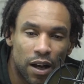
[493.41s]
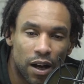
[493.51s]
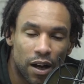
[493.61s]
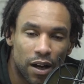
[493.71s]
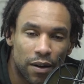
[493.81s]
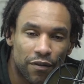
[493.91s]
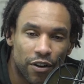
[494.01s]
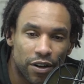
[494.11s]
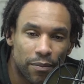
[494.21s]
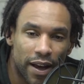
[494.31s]

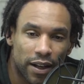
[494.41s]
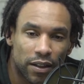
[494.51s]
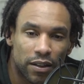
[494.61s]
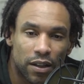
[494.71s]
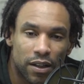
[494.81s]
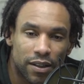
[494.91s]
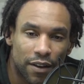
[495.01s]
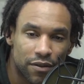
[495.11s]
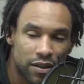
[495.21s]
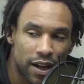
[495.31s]
Vernon Macklin,
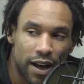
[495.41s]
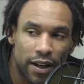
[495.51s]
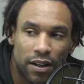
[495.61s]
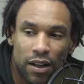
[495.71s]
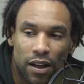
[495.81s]
Devin Scott,